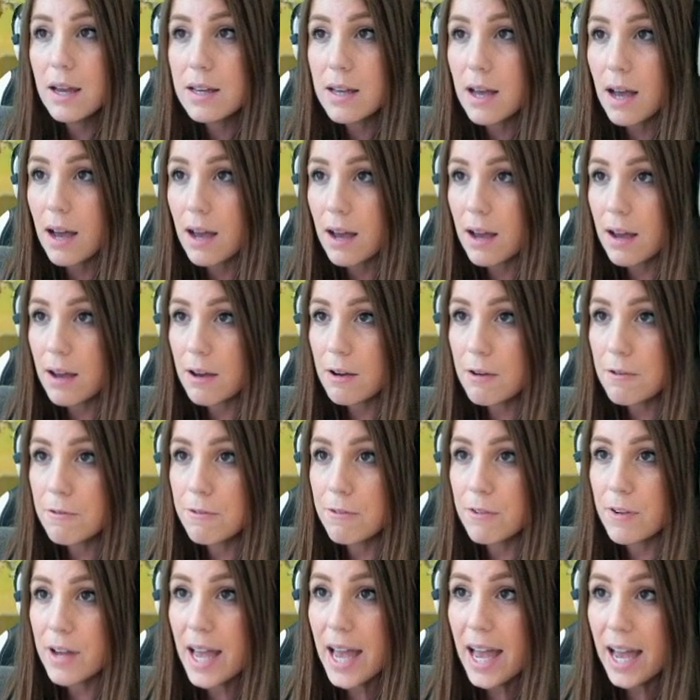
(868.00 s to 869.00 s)

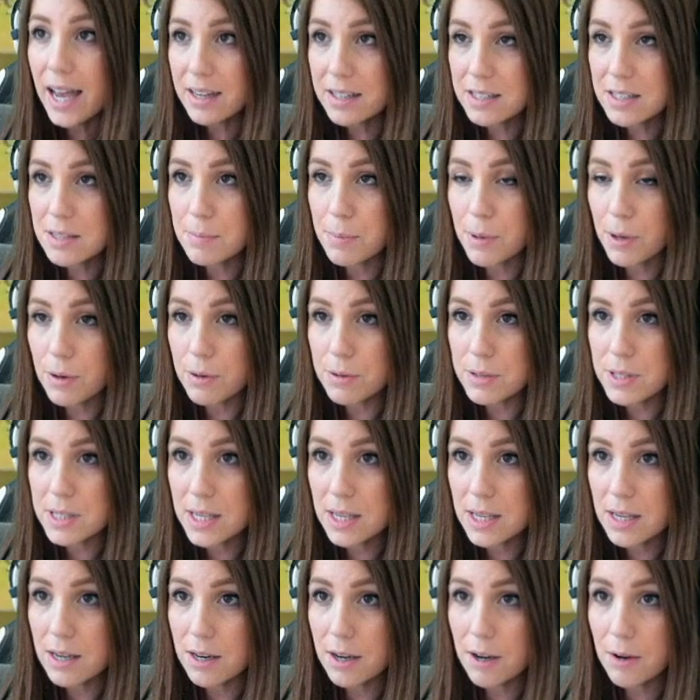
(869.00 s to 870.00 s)
of expos
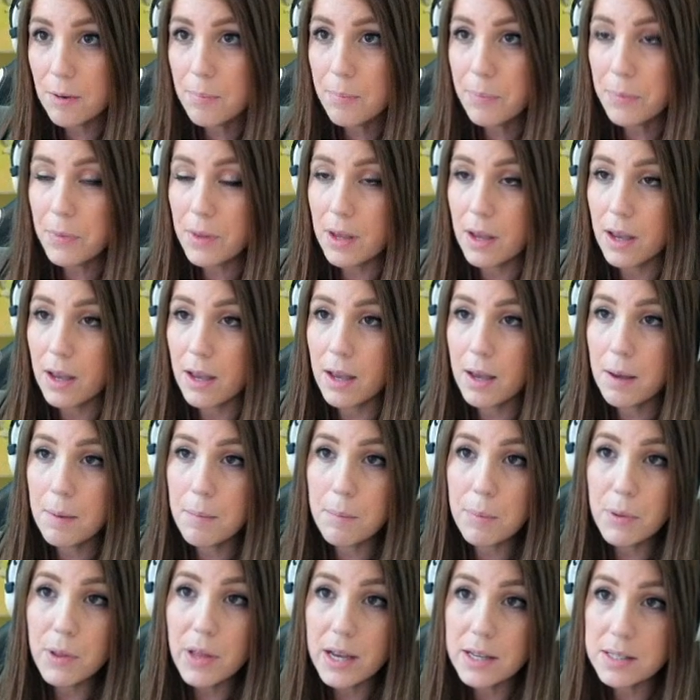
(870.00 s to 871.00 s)
here,
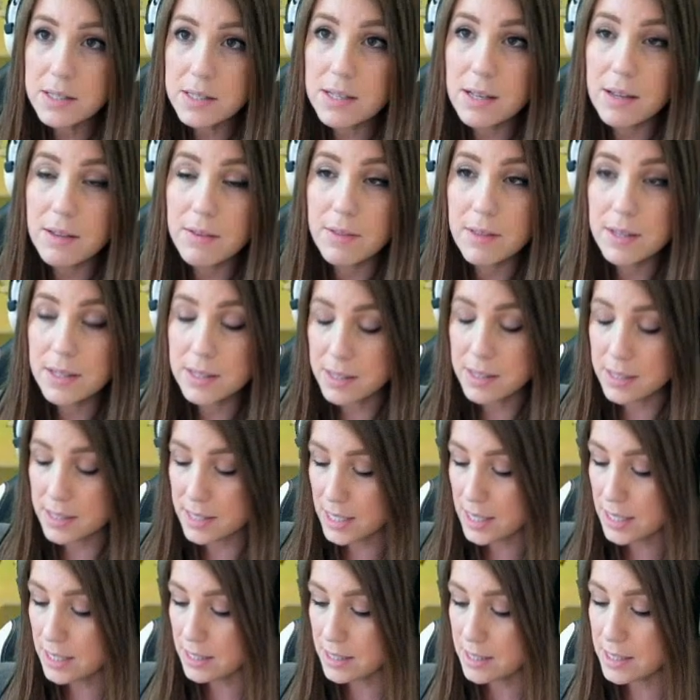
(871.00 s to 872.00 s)
um, plus the
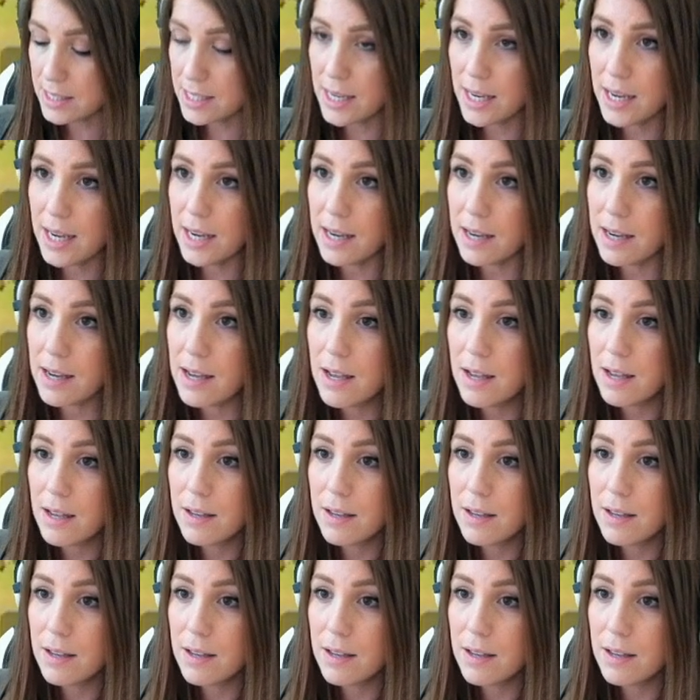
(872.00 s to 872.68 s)
C C.